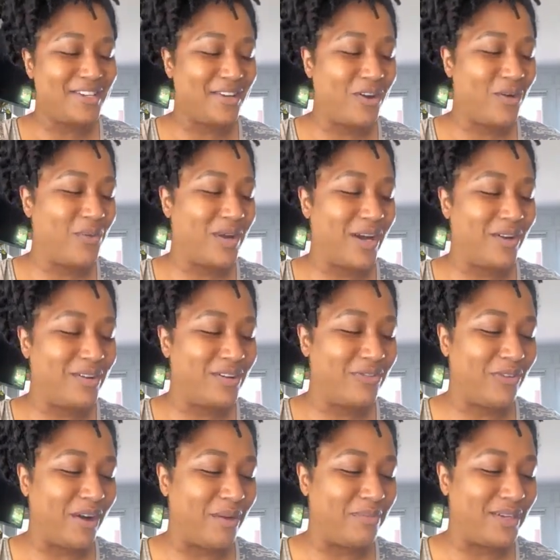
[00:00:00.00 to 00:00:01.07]
So we don't
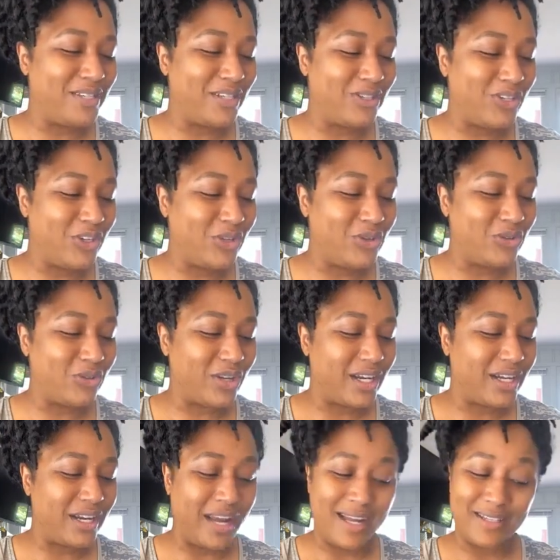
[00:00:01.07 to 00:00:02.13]
look for our missing
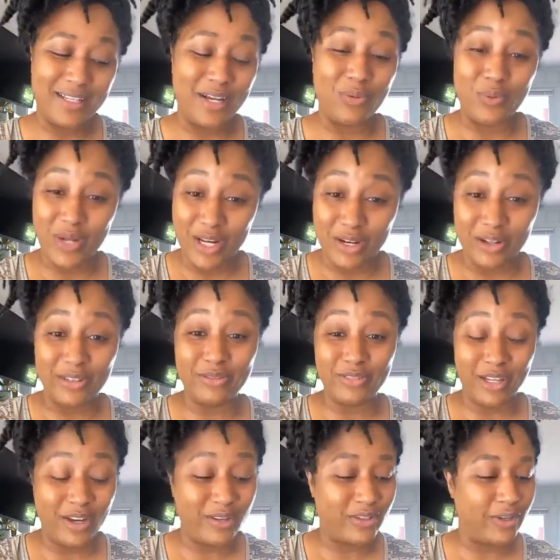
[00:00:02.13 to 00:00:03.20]
children. Not saying we
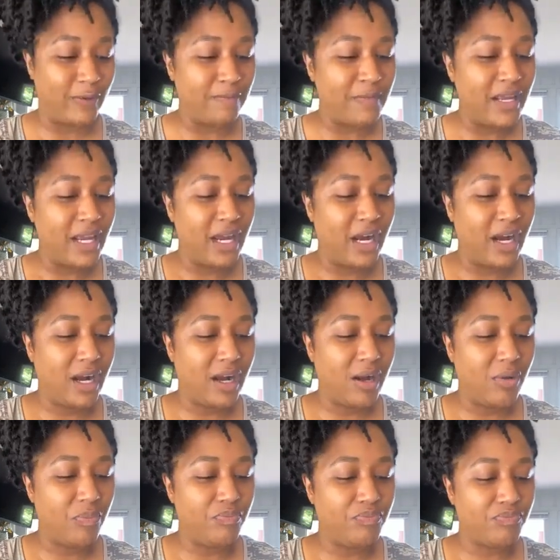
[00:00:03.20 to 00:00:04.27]
don't. Y'all don't.
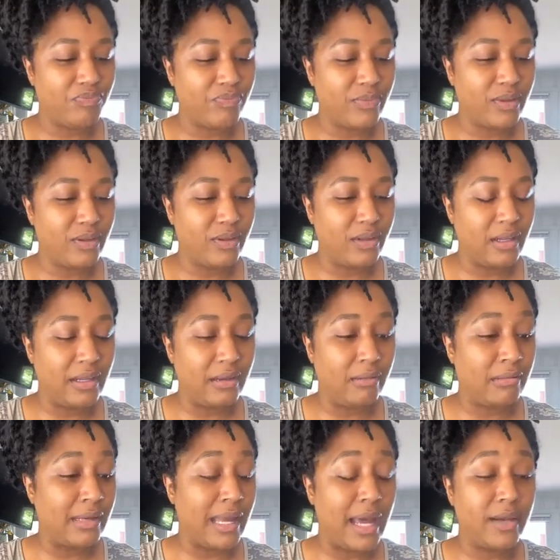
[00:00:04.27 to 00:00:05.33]
A
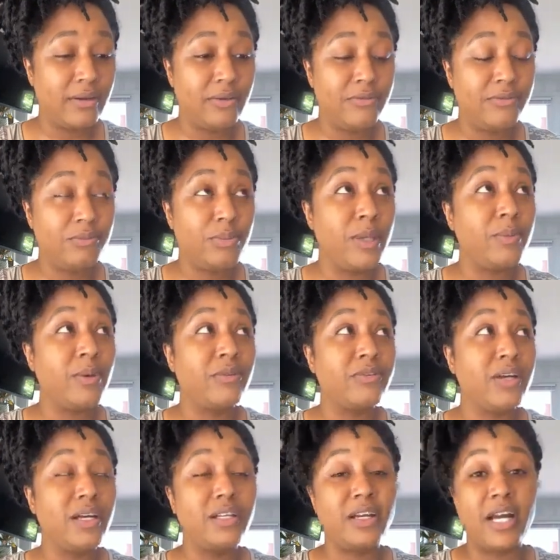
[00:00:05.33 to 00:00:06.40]
lot of people
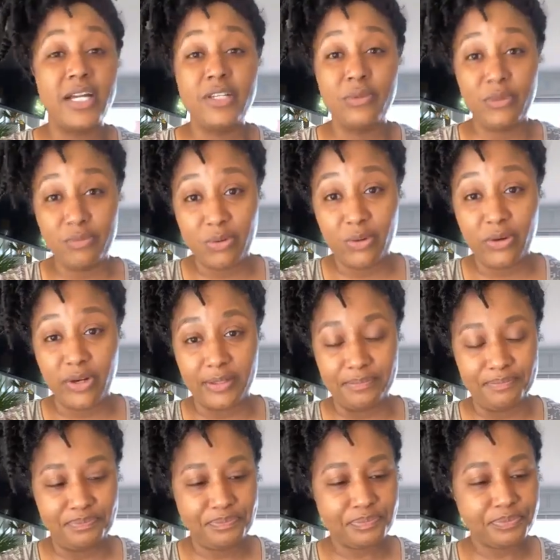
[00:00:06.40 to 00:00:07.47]
of color underreport